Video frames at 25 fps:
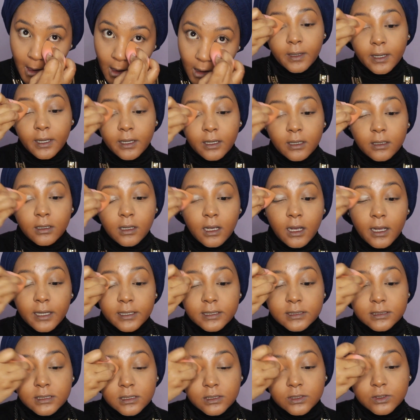My
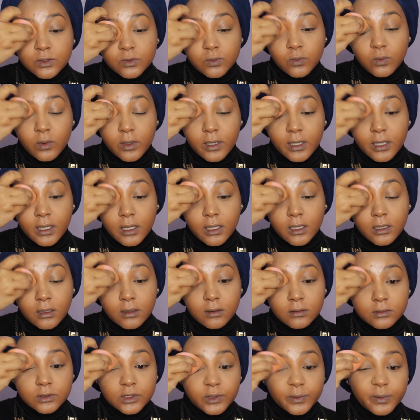eyes as well
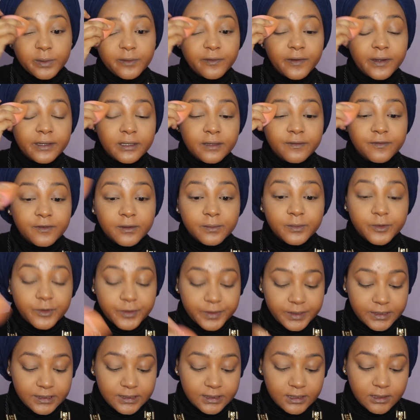to prevent it from
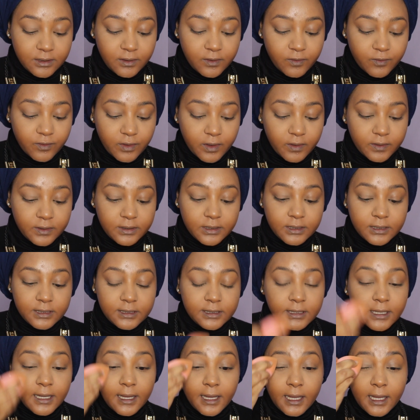creasing throughout the
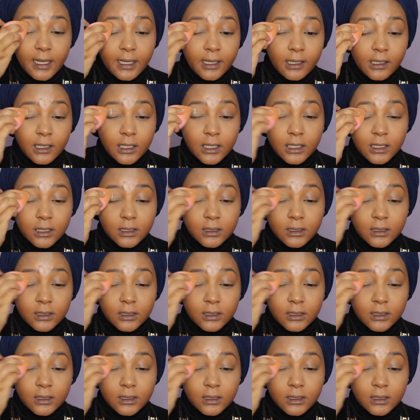day.